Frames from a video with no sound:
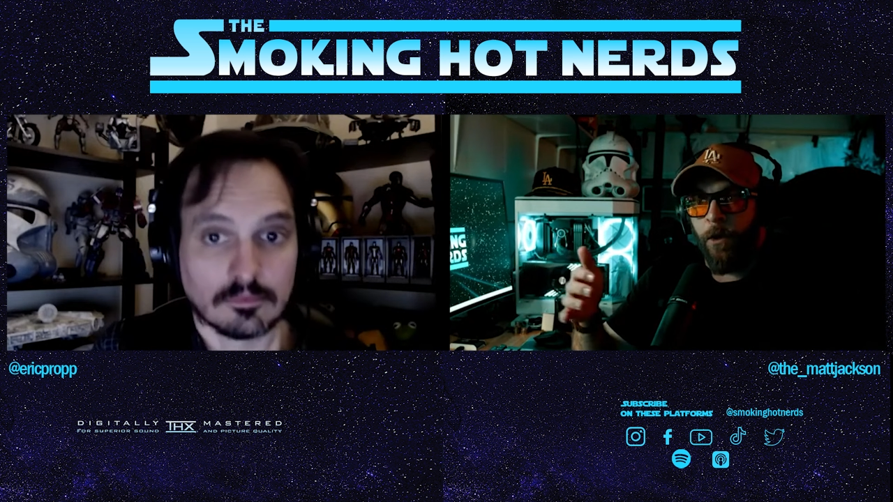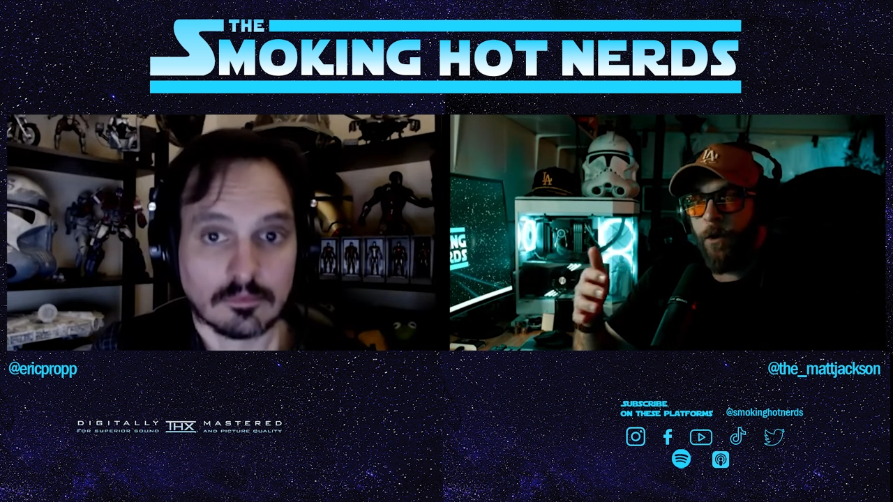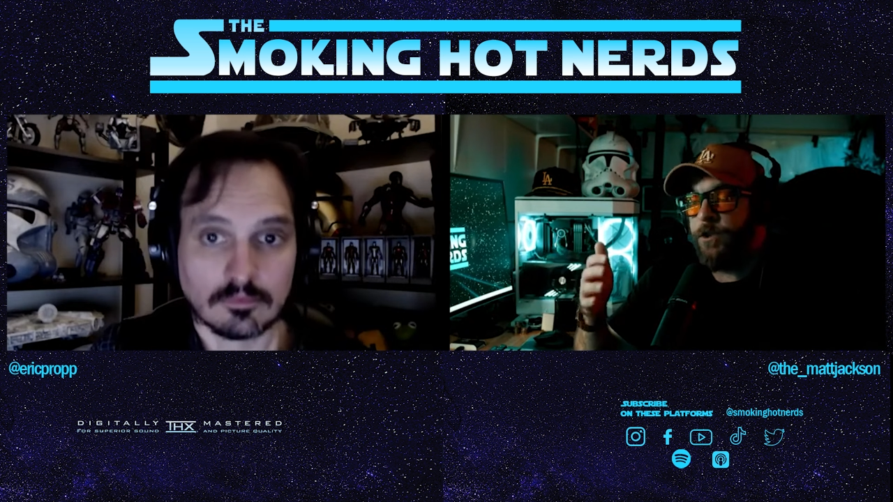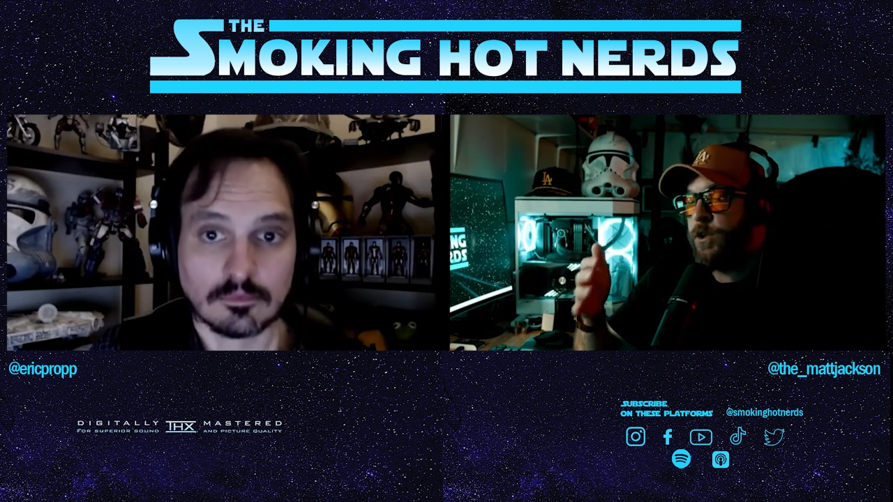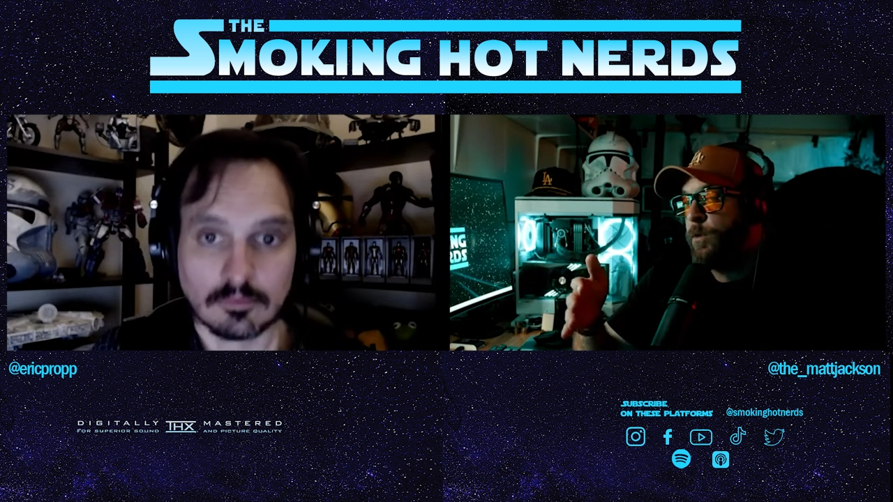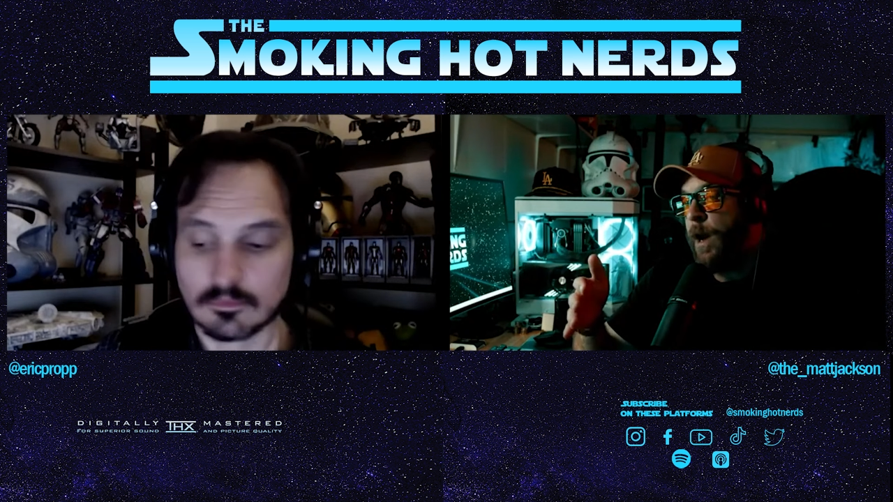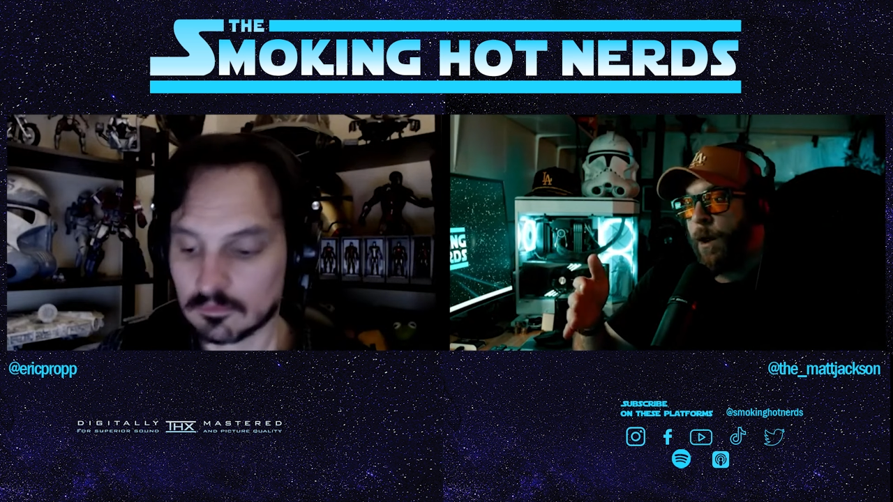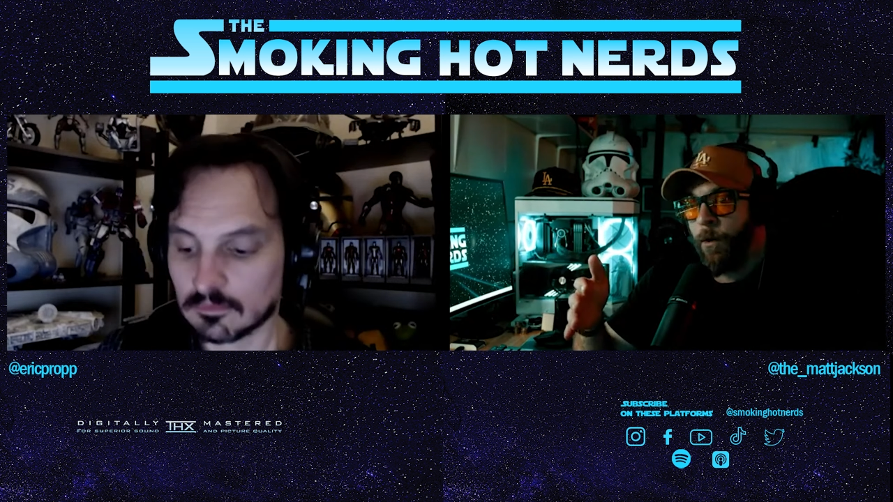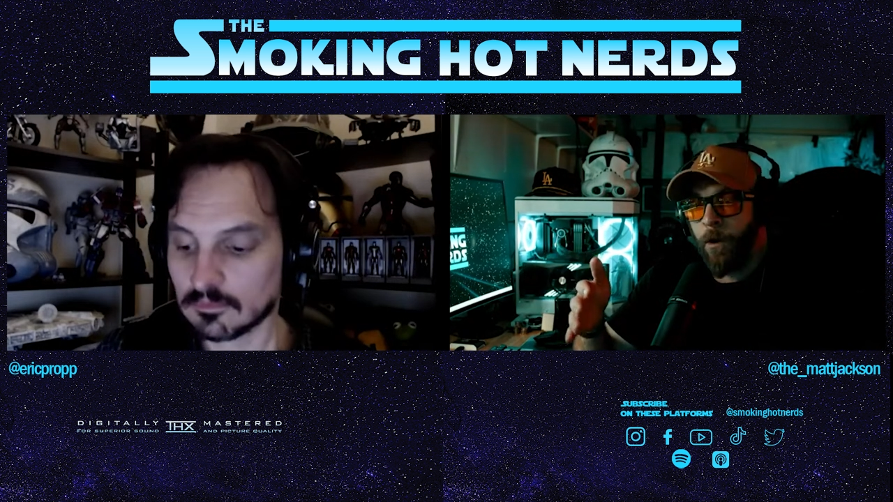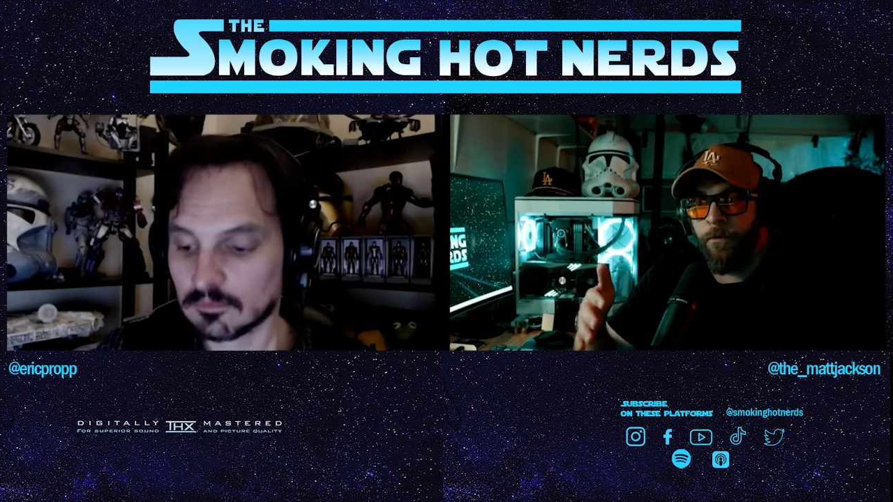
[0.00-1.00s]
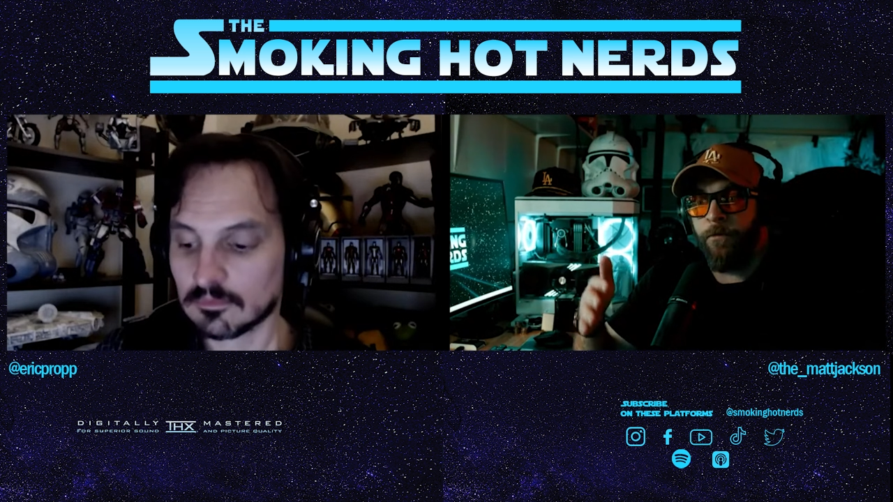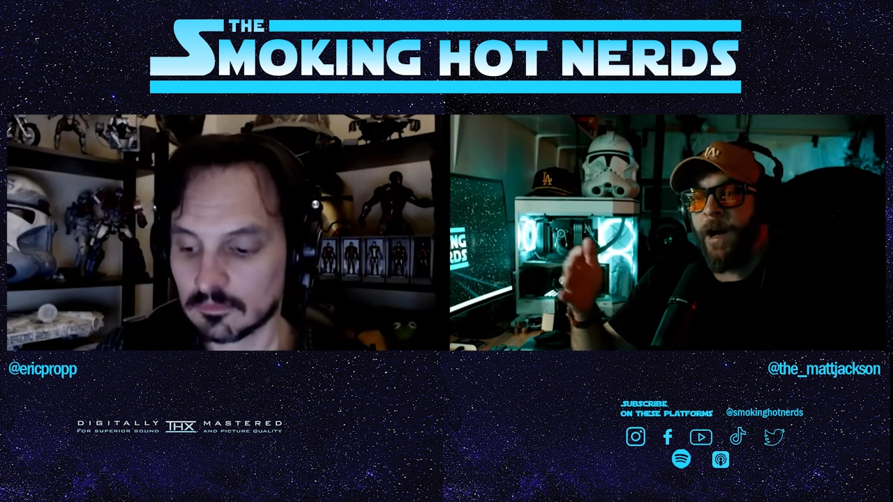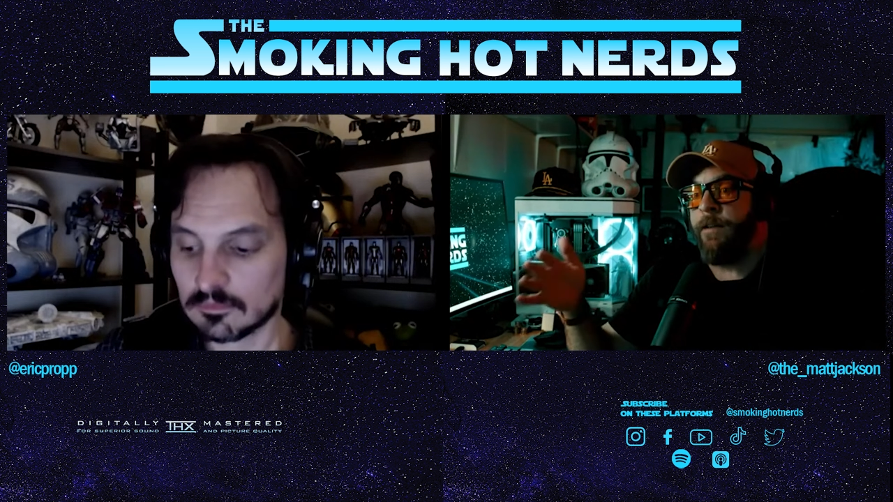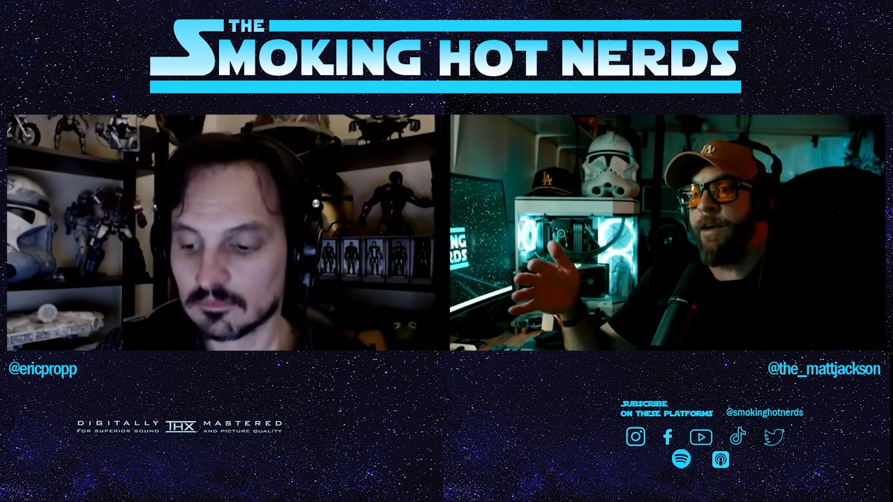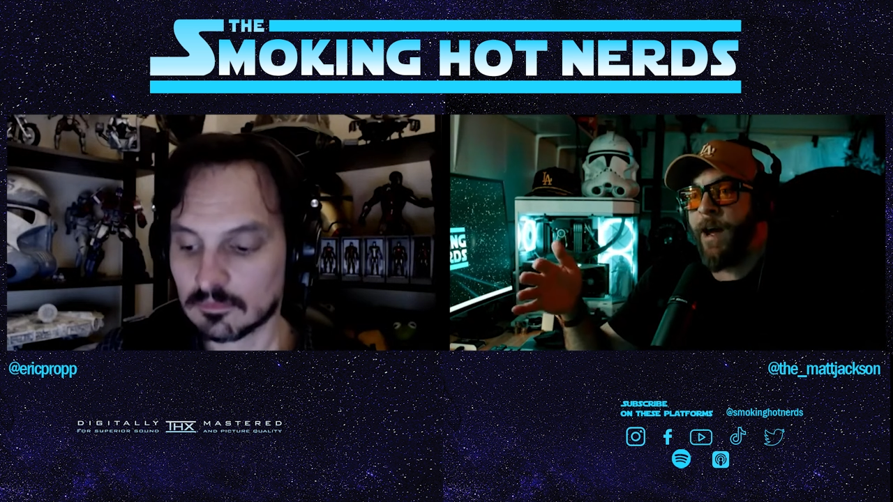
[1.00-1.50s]
two hour, five
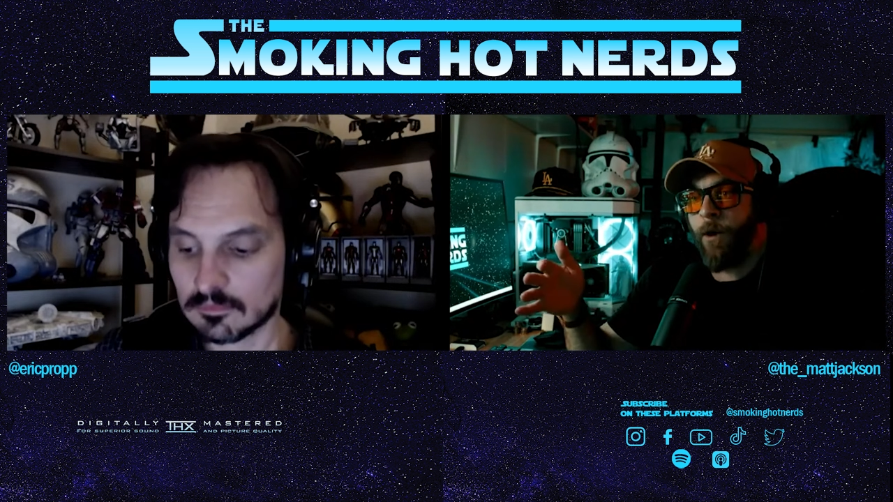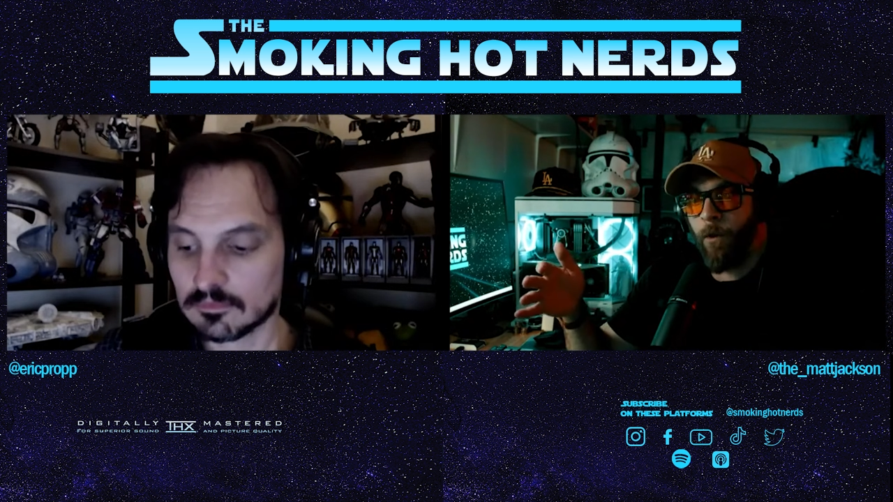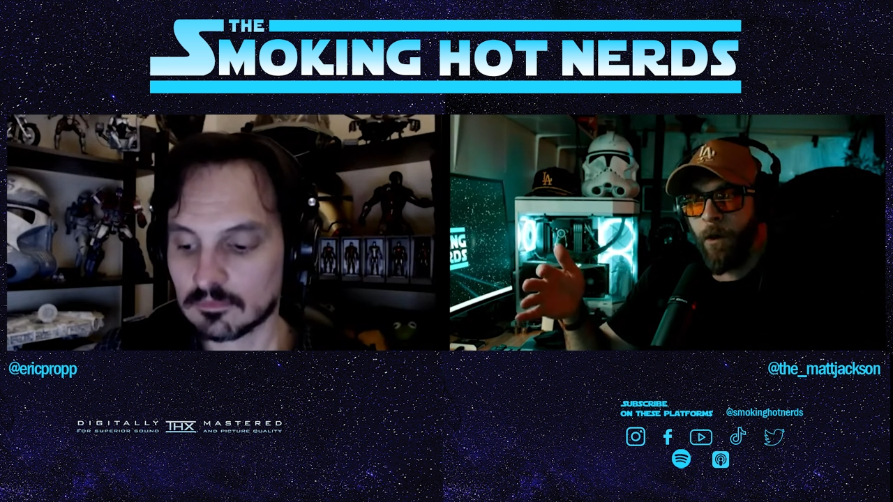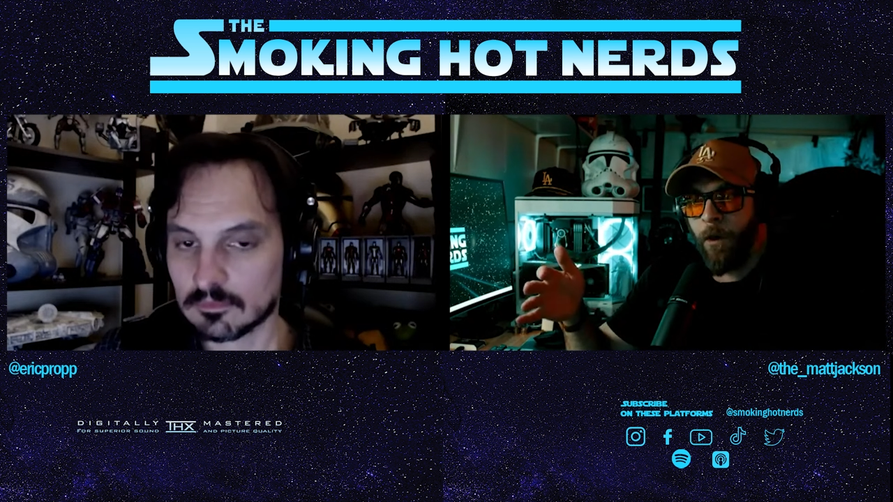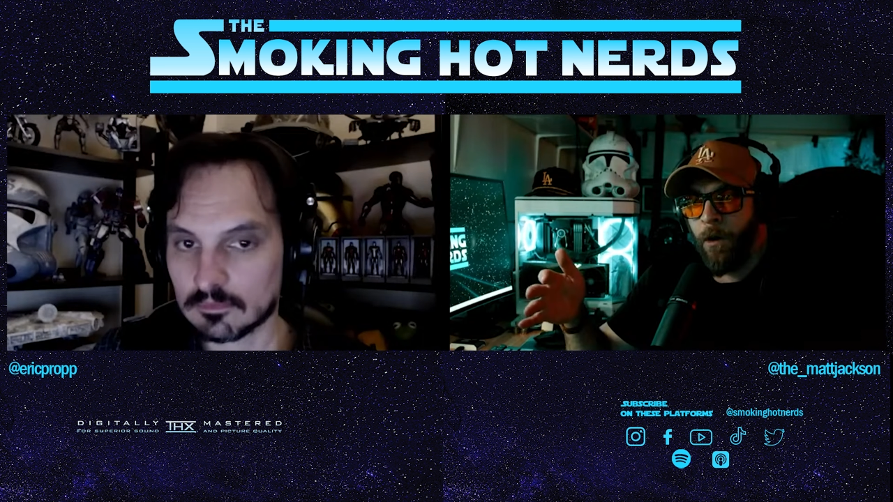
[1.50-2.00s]
hour